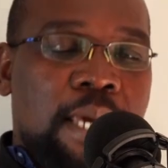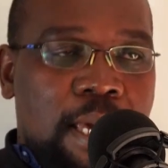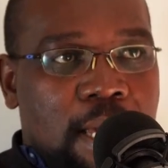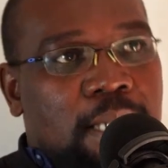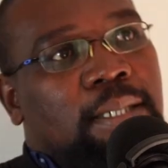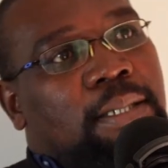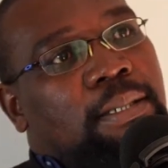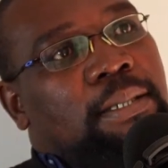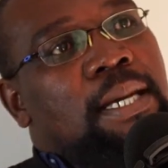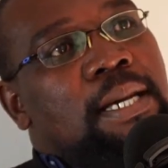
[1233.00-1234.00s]
Yes.
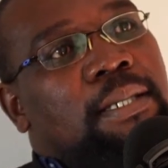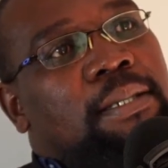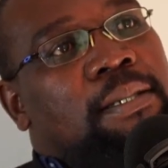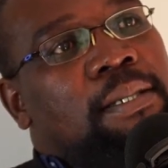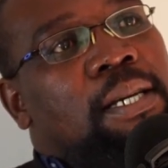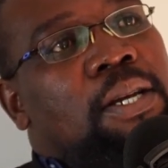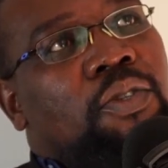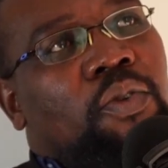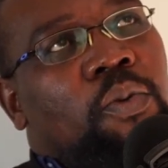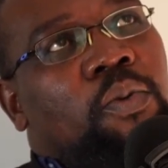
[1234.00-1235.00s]

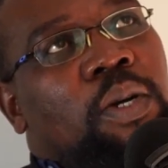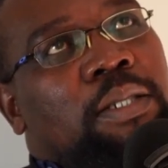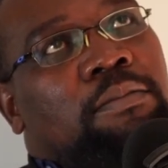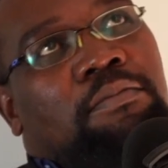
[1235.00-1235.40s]
So